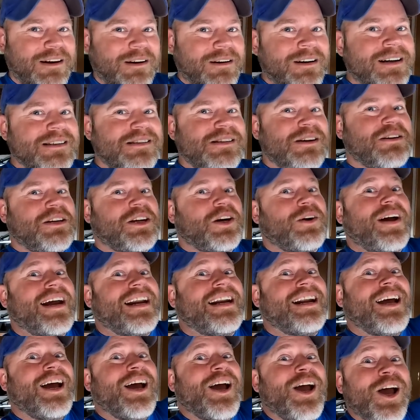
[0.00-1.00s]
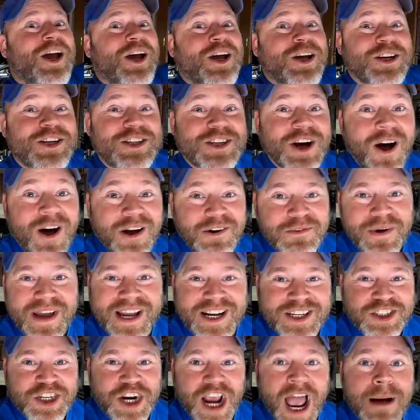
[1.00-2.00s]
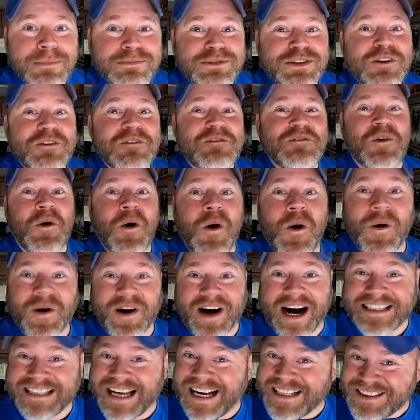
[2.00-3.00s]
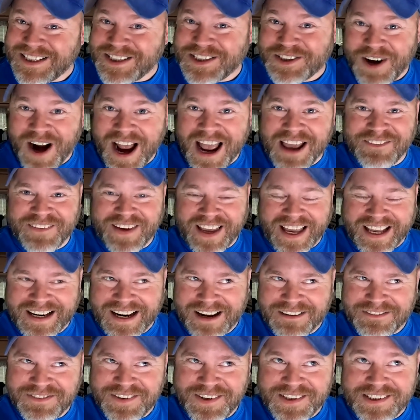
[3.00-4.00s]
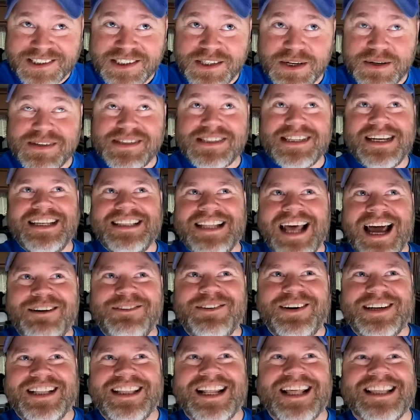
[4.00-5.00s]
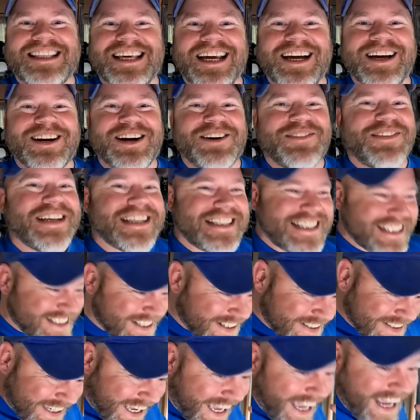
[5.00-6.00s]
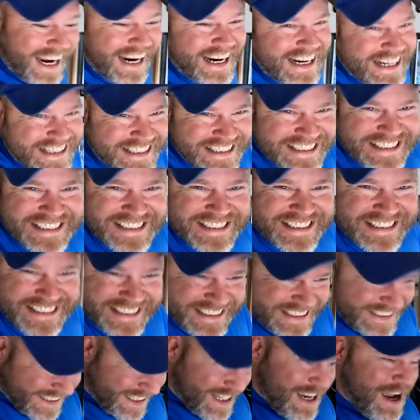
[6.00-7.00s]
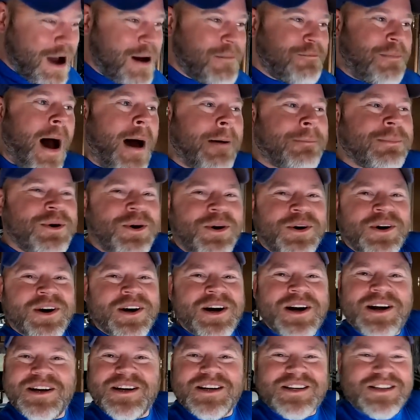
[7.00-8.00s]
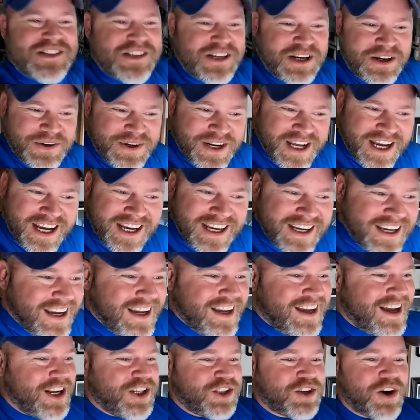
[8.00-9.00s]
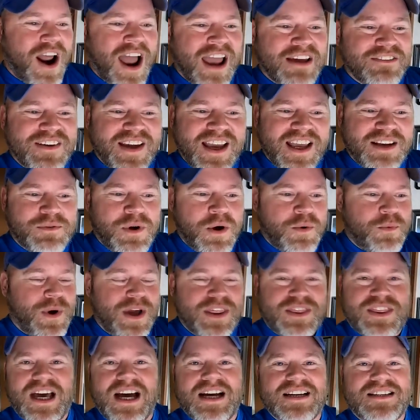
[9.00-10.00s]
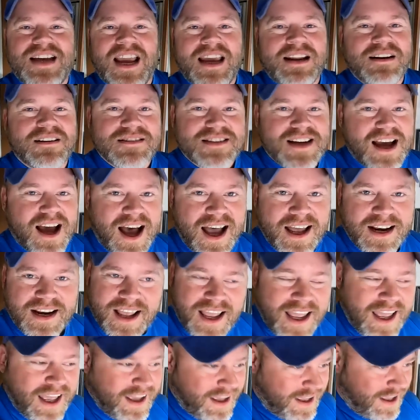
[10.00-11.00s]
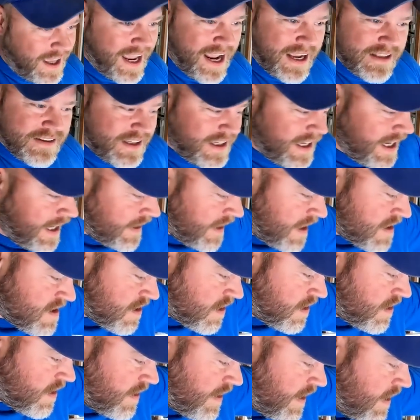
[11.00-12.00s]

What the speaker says: They're also doing John Wick Chapter 4 at the drive-in. I've also seen that one in the theater, but this is okay. Popcorn, soda, a drive-in with a Tater Tot, and the kiddies are